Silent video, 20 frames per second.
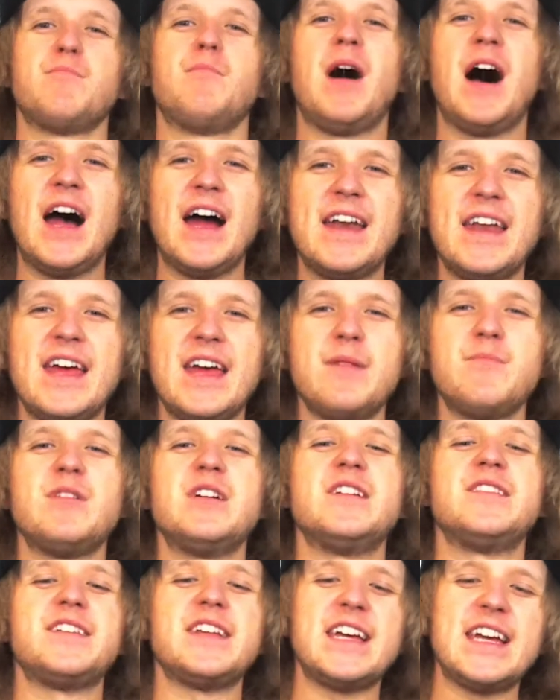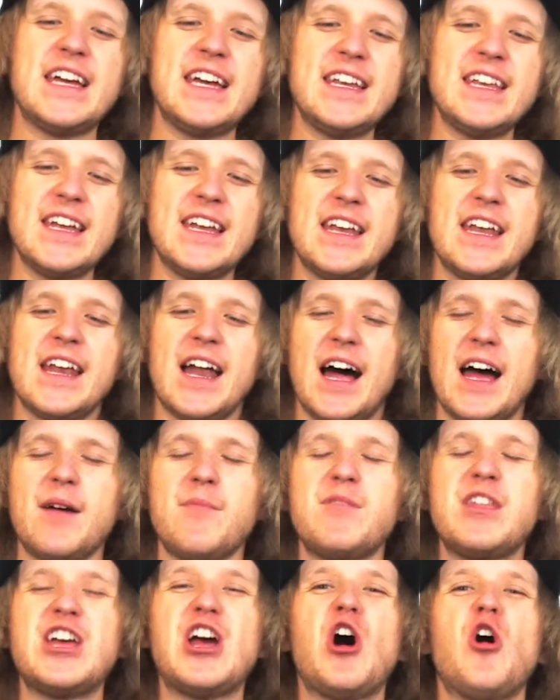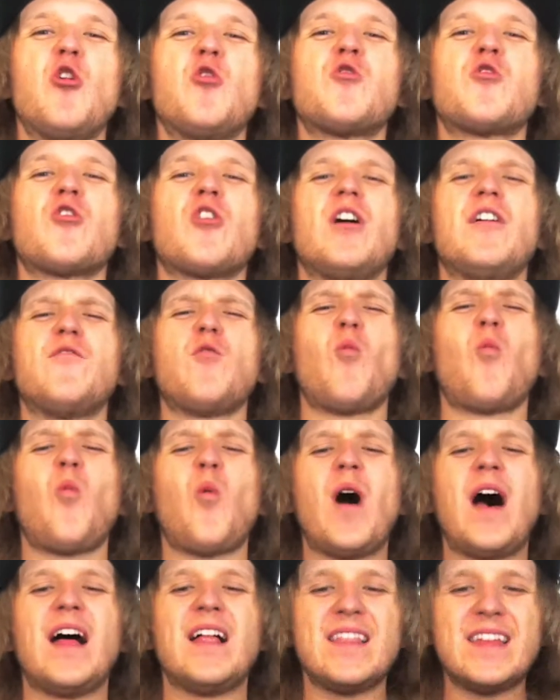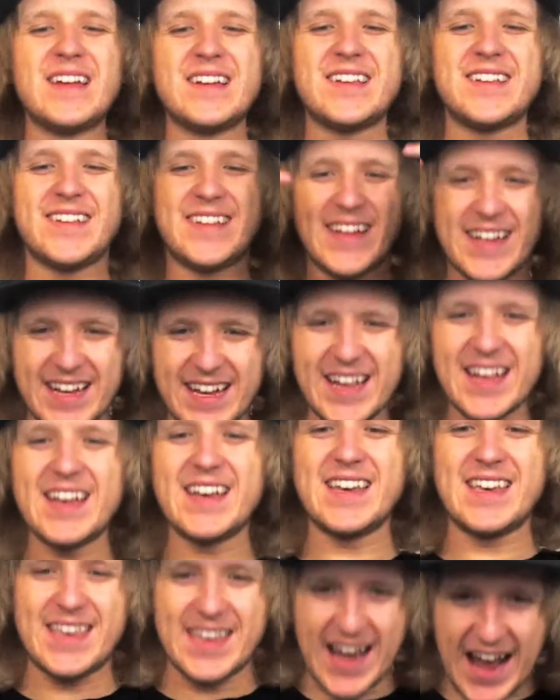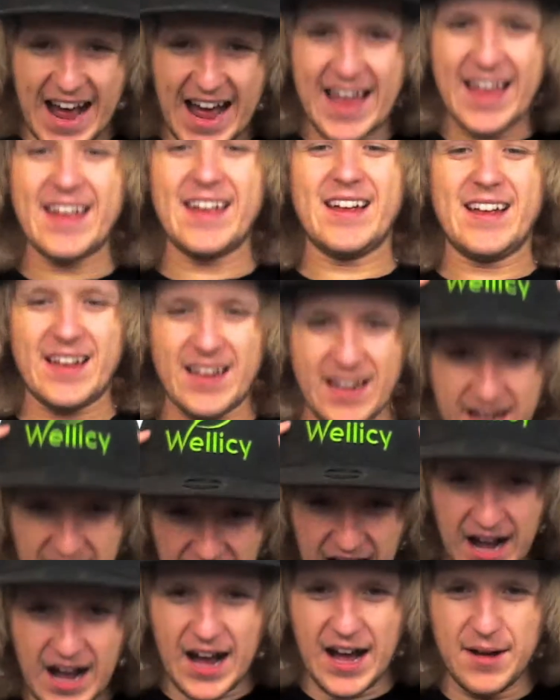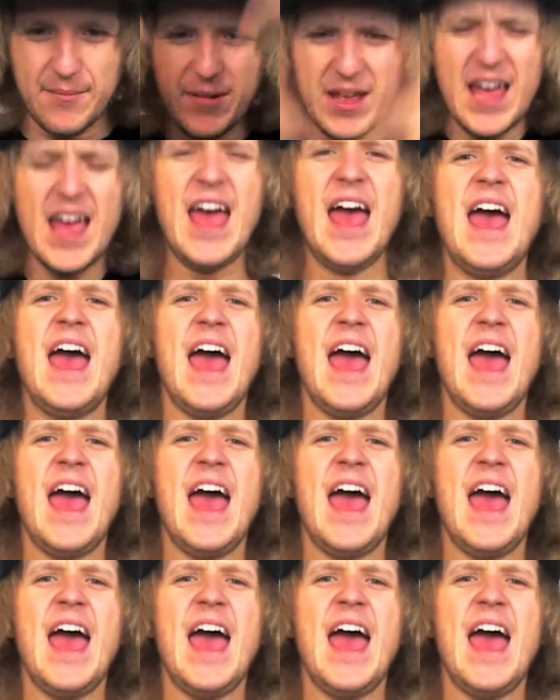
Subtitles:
My name is Eden and I am the owner of Wellicy.com.